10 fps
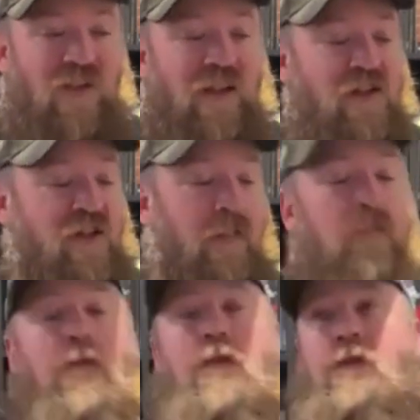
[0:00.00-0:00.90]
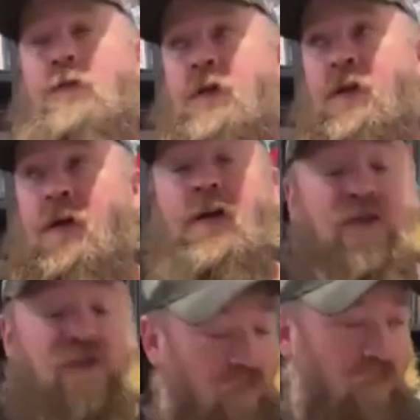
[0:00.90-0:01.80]
in general.
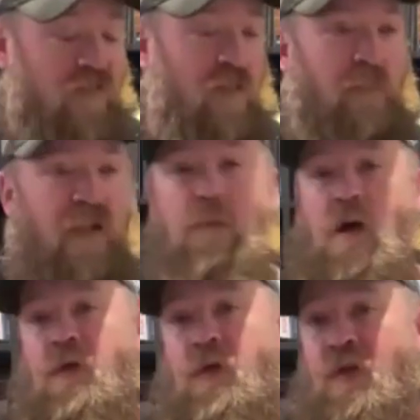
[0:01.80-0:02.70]
June is a big month.